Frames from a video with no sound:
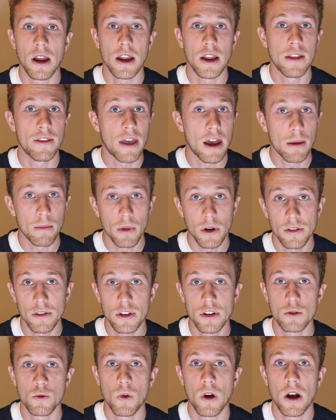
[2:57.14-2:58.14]
in that month
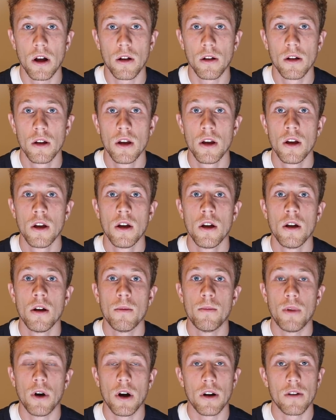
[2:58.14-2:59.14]
as well.
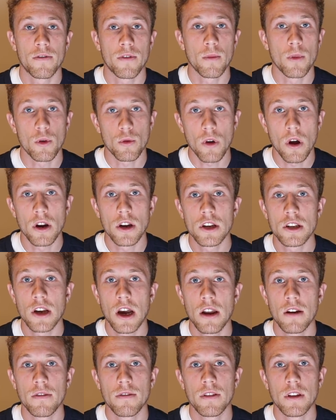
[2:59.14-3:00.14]
But from the running
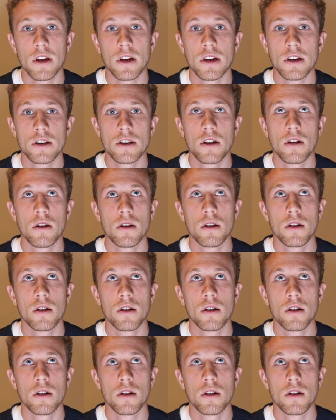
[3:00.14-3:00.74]
side of things,